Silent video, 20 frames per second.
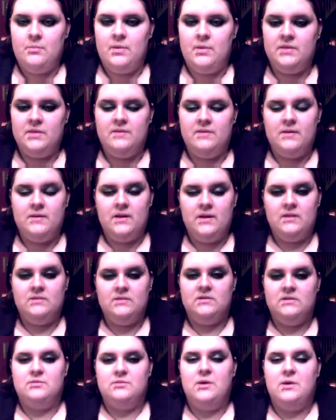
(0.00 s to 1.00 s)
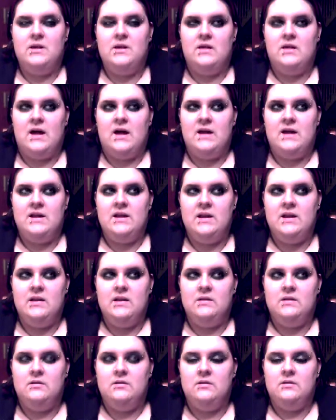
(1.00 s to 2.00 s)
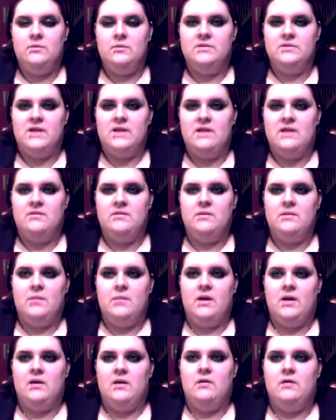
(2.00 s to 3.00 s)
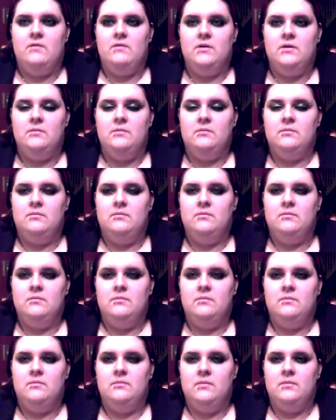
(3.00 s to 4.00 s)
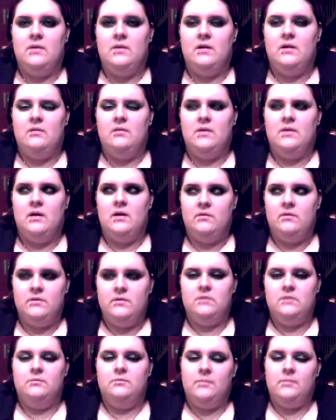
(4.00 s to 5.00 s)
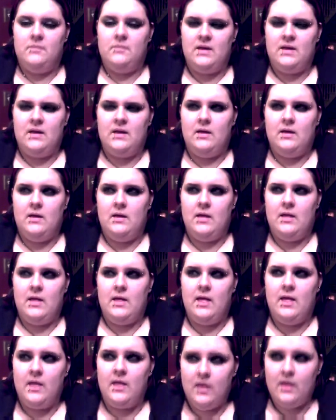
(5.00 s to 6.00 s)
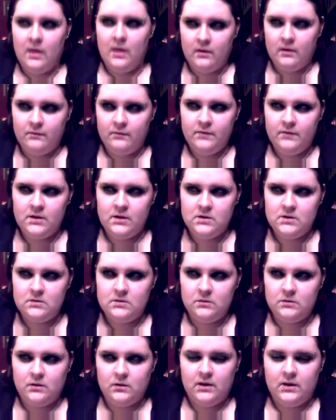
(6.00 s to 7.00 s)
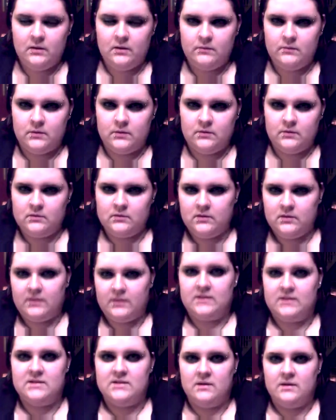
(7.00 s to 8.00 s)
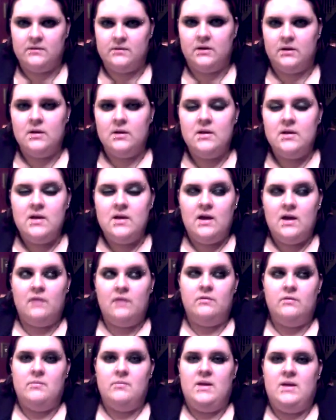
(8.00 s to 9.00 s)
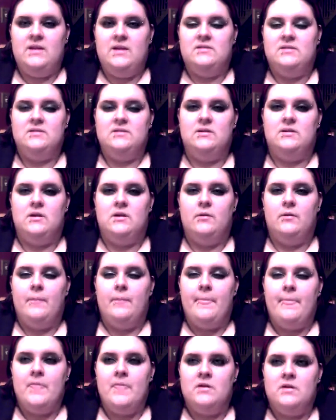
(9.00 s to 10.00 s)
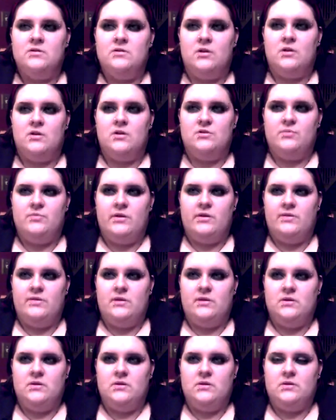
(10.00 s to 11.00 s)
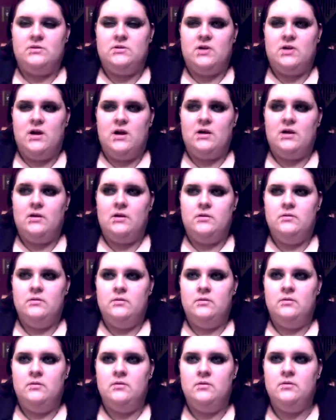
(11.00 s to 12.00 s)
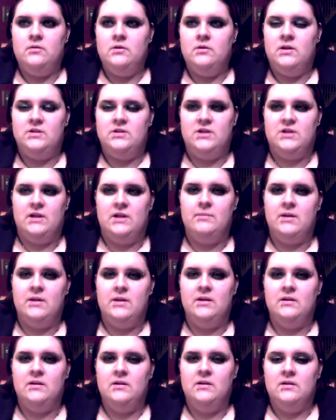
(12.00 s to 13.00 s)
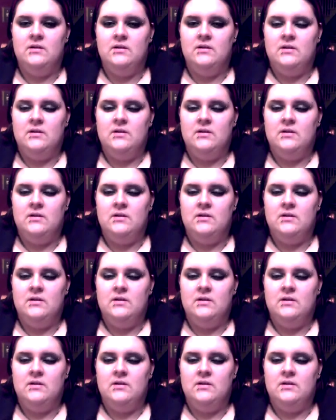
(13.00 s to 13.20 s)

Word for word: But the easiest way that I did it was having my elven, el elven, elfin or elven, I think it's elven, elven mace, you know, charged with the shock enchantment.